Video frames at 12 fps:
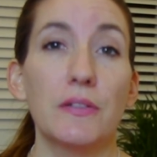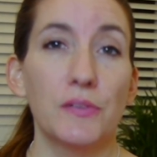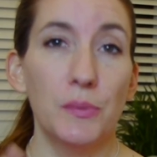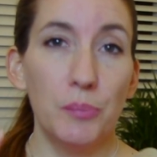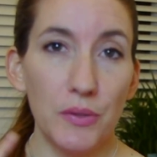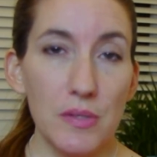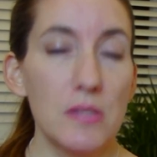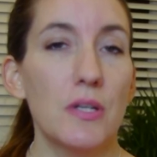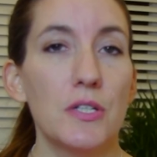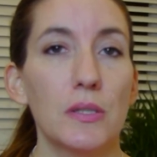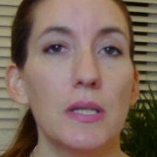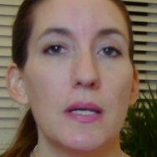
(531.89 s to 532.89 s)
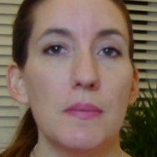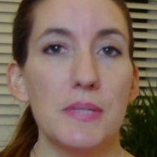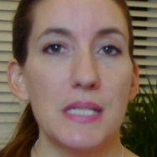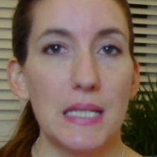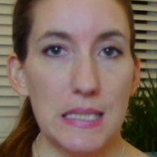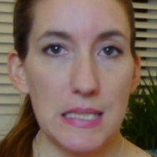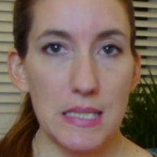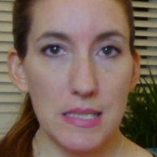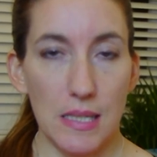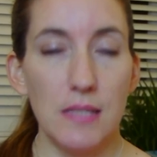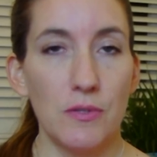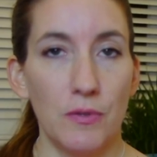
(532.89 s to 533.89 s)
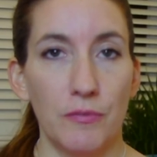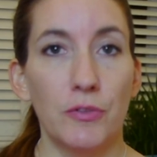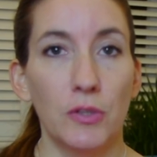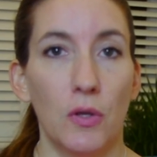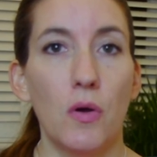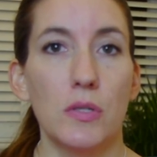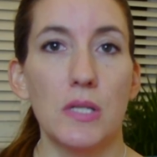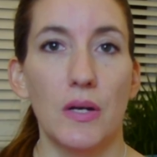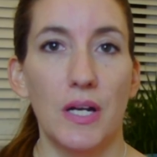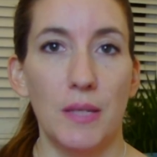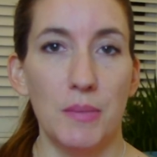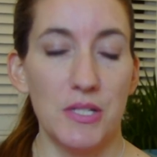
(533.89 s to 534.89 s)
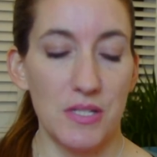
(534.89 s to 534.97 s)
So you put this on your lips and it stays on for a long time.